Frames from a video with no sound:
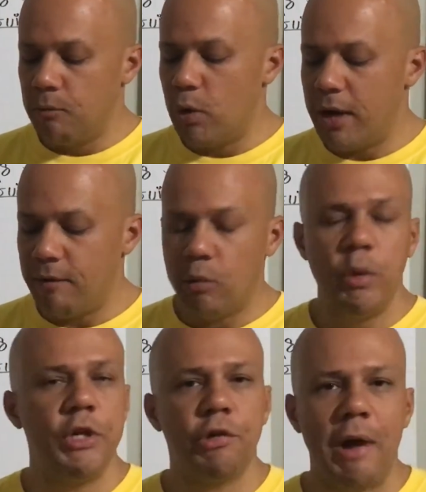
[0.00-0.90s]
Whenever
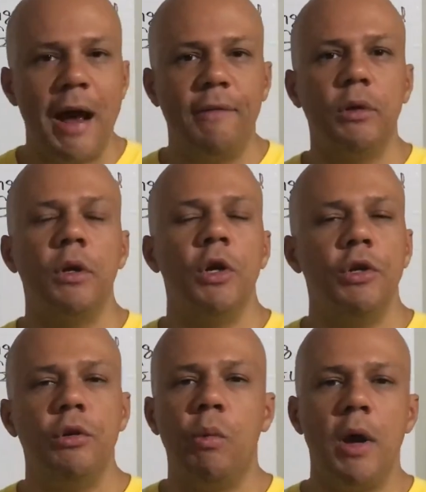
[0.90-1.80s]
we travel,
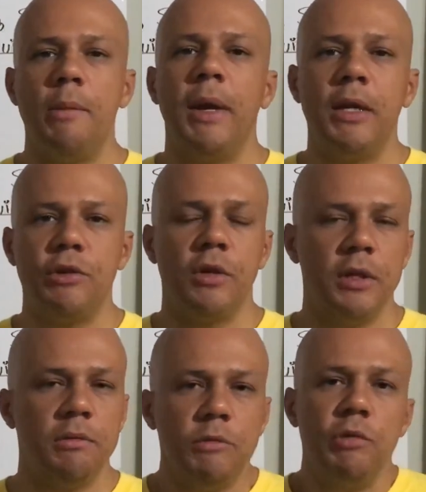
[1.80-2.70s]
you want to make sure
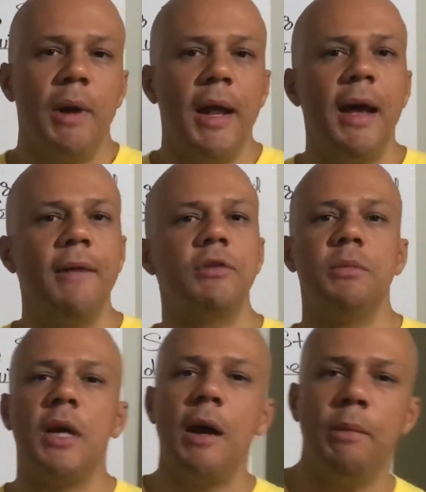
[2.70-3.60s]
that you might have some
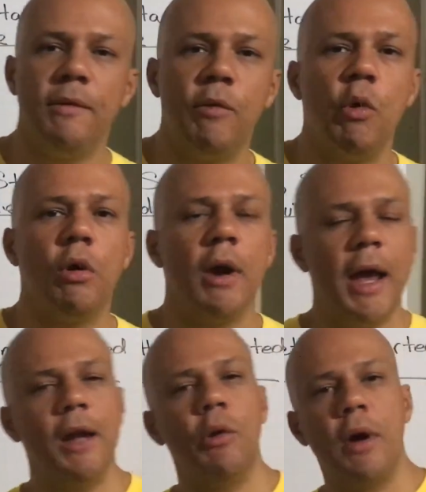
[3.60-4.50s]
time before
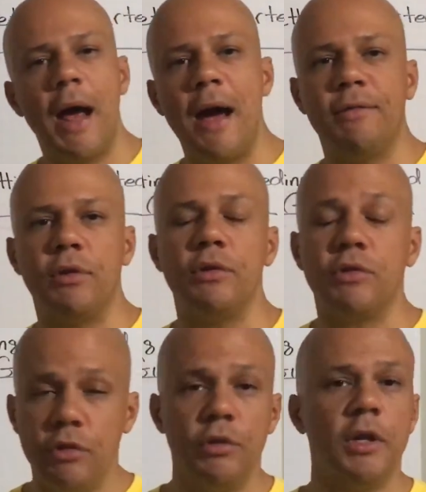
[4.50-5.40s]
and or after
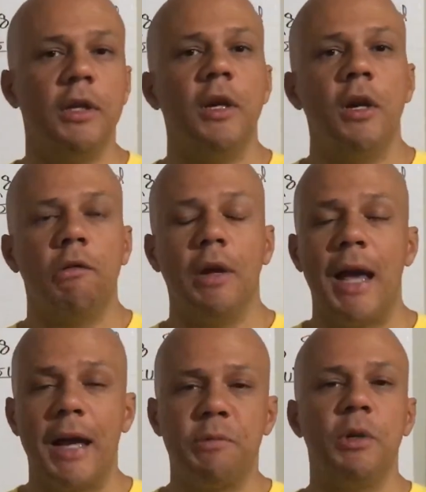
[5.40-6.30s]
so you can
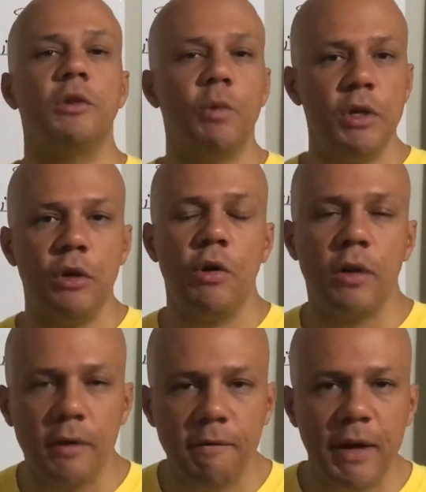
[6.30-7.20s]
relax, because when you go to
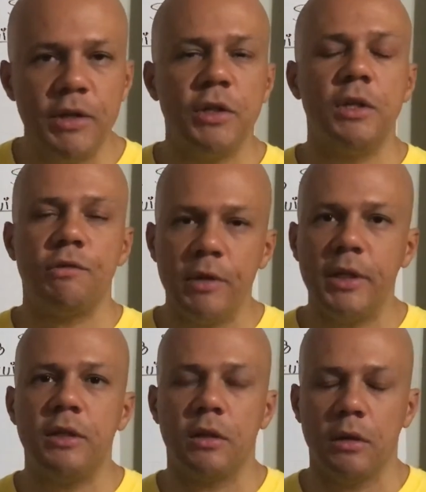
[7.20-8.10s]
convention, it's
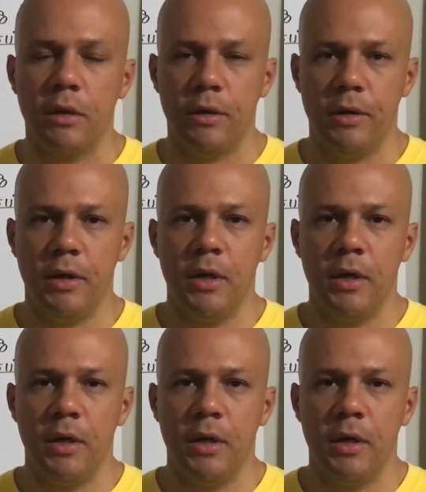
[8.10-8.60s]
really to learn.